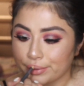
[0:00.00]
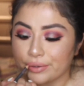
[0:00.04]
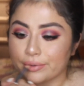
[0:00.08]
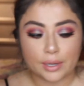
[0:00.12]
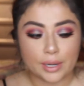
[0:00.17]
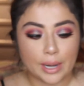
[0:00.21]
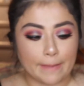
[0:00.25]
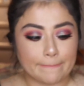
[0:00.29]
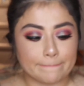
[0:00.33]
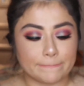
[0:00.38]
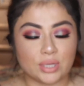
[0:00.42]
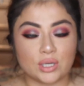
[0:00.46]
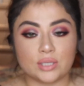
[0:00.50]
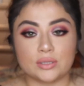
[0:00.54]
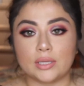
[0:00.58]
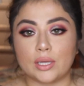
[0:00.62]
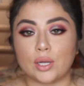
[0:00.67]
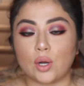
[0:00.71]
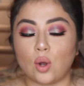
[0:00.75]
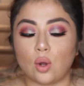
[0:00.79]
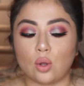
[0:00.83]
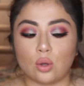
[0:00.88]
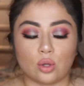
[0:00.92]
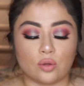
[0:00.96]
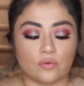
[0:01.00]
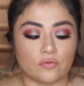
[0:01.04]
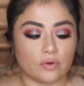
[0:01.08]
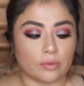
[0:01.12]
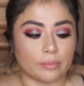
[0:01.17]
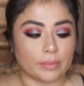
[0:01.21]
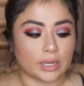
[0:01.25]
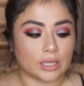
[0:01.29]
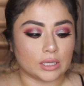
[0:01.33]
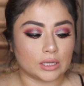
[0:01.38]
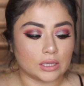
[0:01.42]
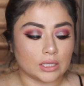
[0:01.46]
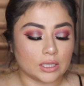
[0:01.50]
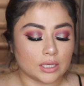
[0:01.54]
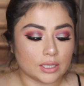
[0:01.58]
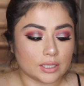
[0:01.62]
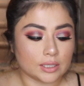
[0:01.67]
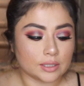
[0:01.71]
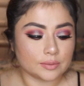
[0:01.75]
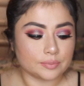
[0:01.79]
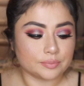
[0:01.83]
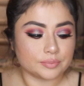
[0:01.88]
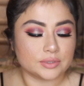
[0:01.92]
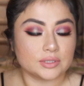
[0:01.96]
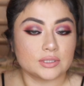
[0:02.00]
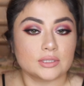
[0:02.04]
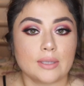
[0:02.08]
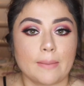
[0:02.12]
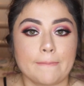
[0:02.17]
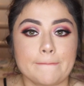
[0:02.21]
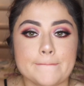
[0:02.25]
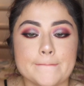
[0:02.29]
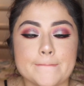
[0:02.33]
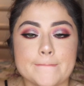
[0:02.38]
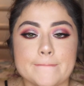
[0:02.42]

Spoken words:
And I put that all over my lips.